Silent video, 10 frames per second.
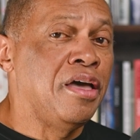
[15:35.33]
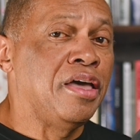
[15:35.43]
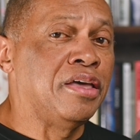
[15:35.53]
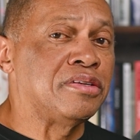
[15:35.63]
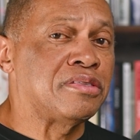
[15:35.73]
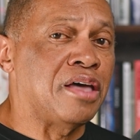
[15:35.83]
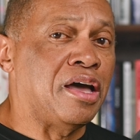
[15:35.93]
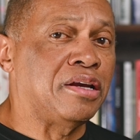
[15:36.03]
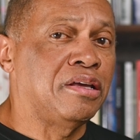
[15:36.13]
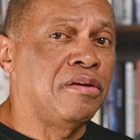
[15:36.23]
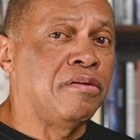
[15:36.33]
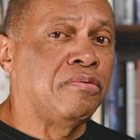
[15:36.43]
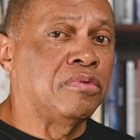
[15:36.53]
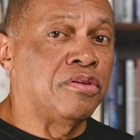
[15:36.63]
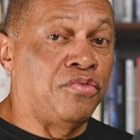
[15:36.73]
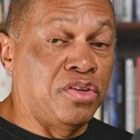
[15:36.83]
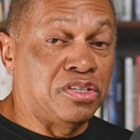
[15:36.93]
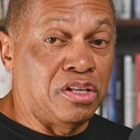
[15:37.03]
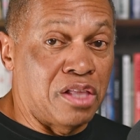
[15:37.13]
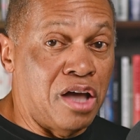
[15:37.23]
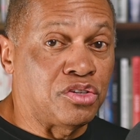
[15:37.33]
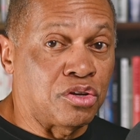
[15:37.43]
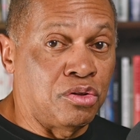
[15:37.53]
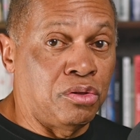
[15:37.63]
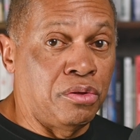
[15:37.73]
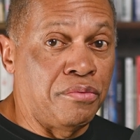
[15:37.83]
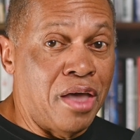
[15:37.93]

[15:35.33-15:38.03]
is that the physiological